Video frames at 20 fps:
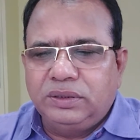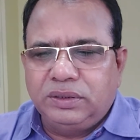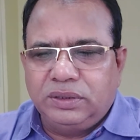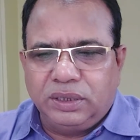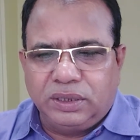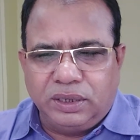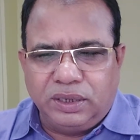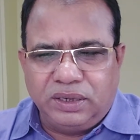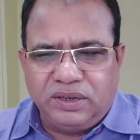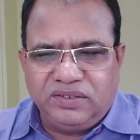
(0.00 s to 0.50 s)

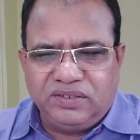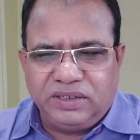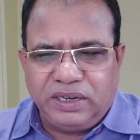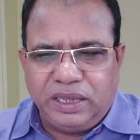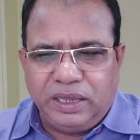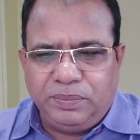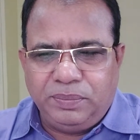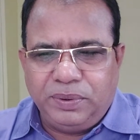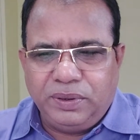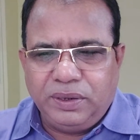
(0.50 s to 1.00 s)
Third
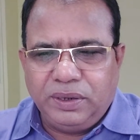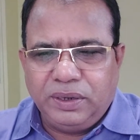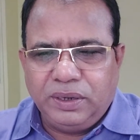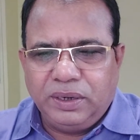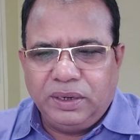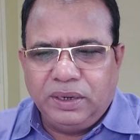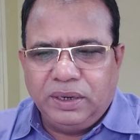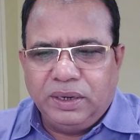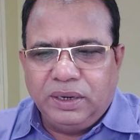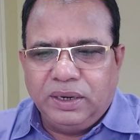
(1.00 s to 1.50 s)
step,
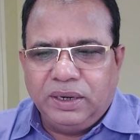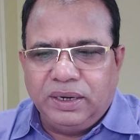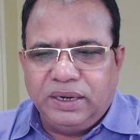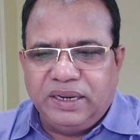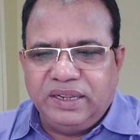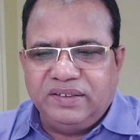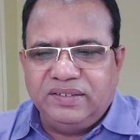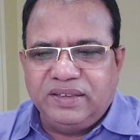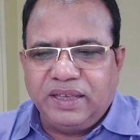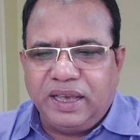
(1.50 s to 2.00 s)

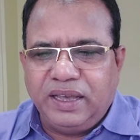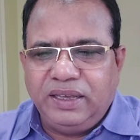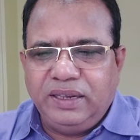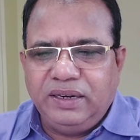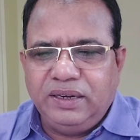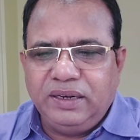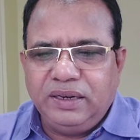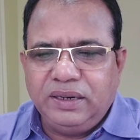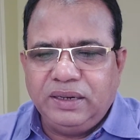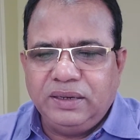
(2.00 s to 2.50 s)

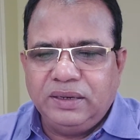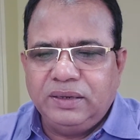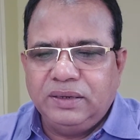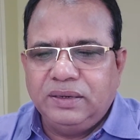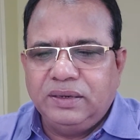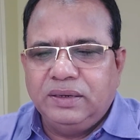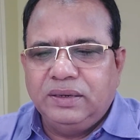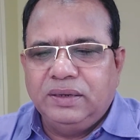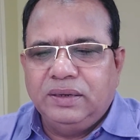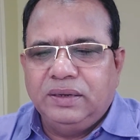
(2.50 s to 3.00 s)
design
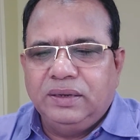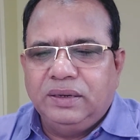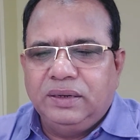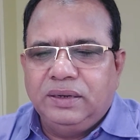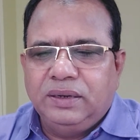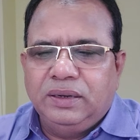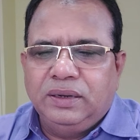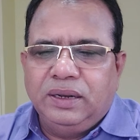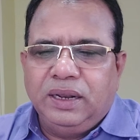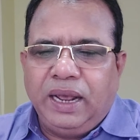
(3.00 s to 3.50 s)

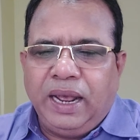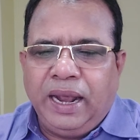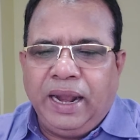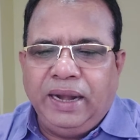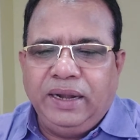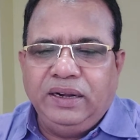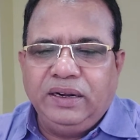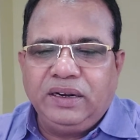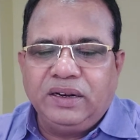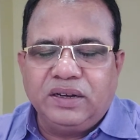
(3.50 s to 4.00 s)

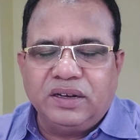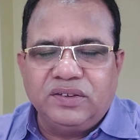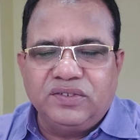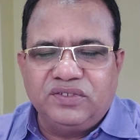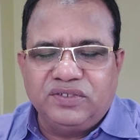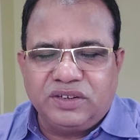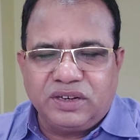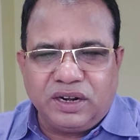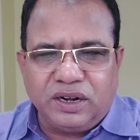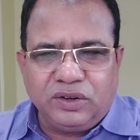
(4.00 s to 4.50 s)
and
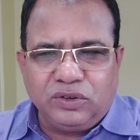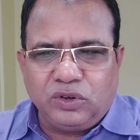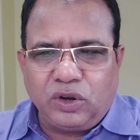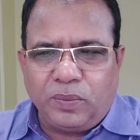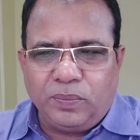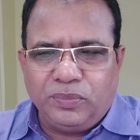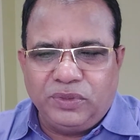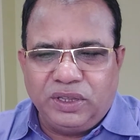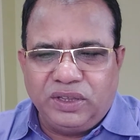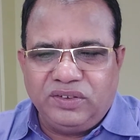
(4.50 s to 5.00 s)
construct
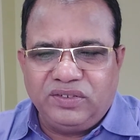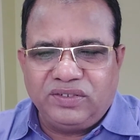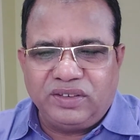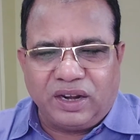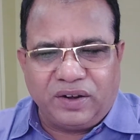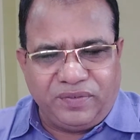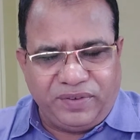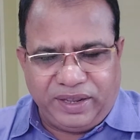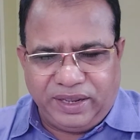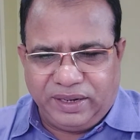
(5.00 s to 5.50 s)
of the
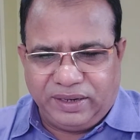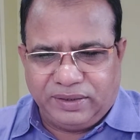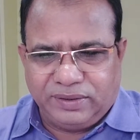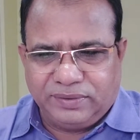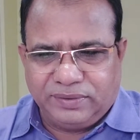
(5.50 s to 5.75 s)
survey.